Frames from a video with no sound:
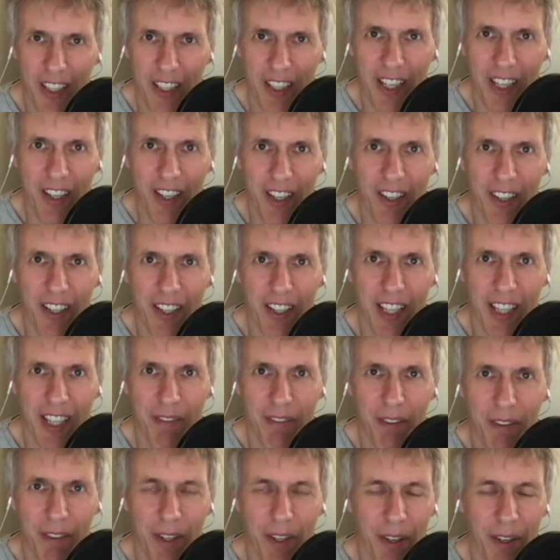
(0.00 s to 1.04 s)
take on a
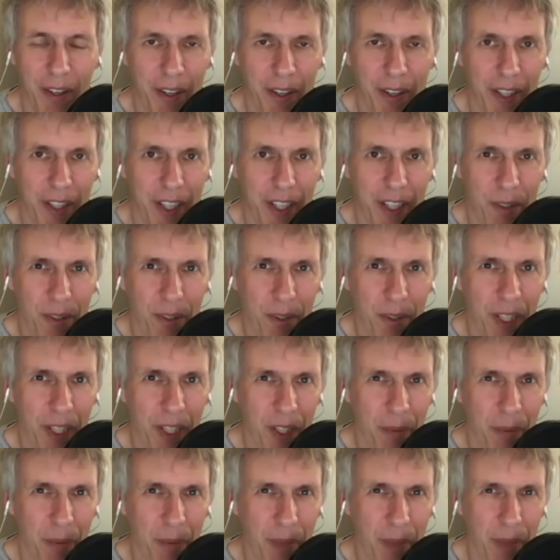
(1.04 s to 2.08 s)
life of their own, and it's
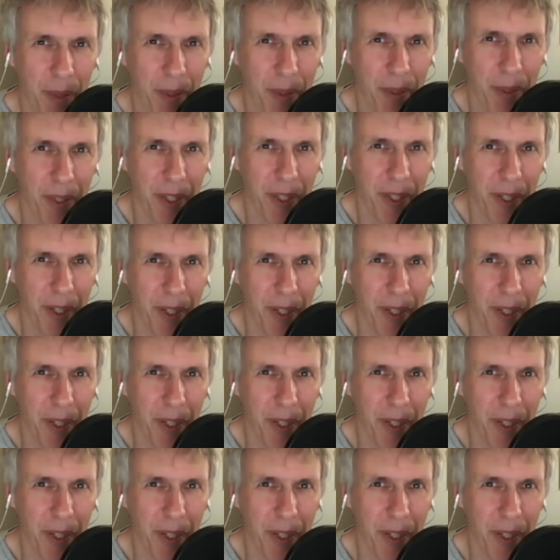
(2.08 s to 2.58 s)
really just people